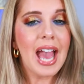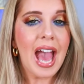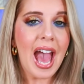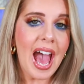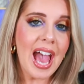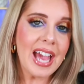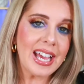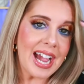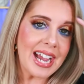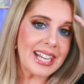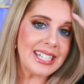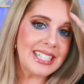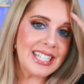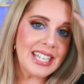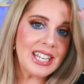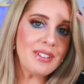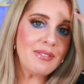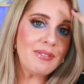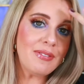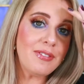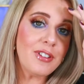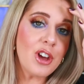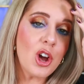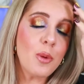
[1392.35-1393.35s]
I, I
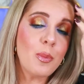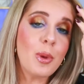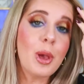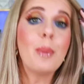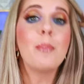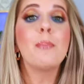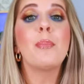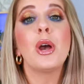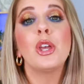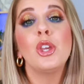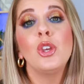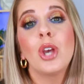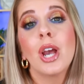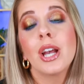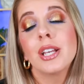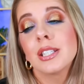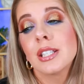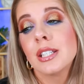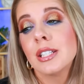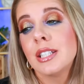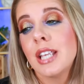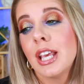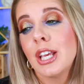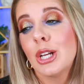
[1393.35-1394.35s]
didn't film it, but you guys
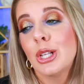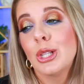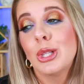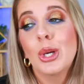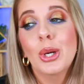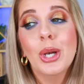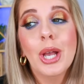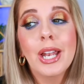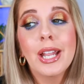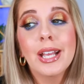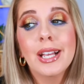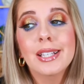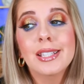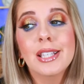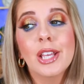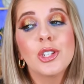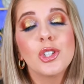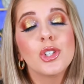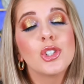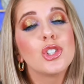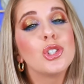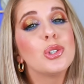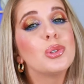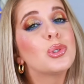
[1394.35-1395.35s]
can take a look at it because I
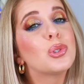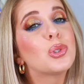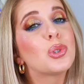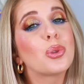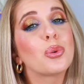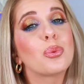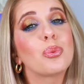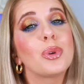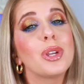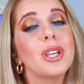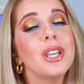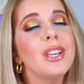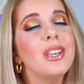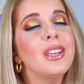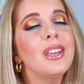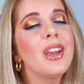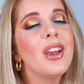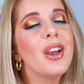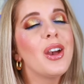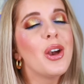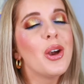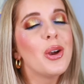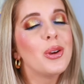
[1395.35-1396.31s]
just used three